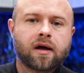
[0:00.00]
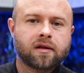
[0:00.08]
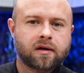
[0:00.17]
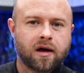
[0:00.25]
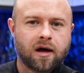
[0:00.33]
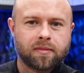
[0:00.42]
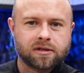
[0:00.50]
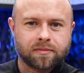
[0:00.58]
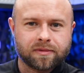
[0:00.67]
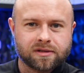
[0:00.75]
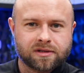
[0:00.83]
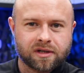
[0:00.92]
a lot of the comments
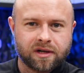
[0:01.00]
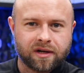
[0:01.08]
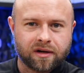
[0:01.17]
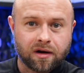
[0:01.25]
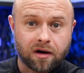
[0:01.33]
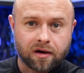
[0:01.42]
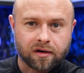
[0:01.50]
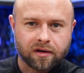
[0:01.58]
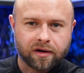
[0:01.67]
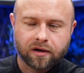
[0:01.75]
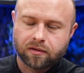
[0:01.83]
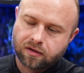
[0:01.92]
I've been seeing on
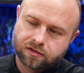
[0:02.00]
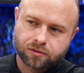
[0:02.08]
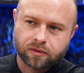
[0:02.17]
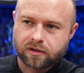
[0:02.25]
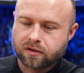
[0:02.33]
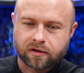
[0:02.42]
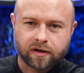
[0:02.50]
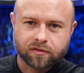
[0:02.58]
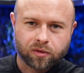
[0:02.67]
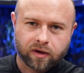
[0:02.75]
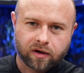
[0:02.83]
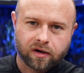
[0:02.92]
ALEO, on Twitter, on
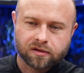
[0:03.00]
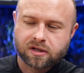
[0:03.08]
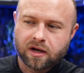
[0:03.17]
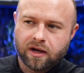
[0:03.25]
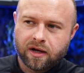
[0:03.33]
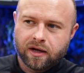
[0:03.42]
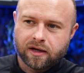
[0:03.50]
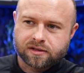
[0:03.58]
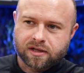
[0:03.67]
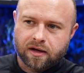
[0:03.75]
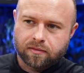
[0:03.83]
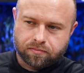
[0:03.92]
everywhere else,
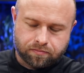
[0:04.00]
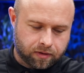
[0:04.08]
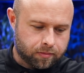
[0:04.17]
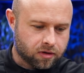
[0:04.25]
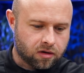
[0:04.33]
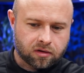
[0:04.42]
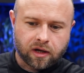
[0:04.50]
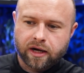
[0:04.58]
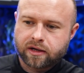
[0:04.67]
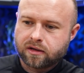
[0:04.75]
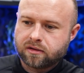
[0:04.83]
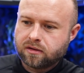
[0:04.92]
is that people don't
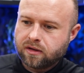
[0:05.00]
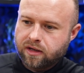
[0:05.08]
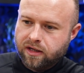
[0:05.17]
like it.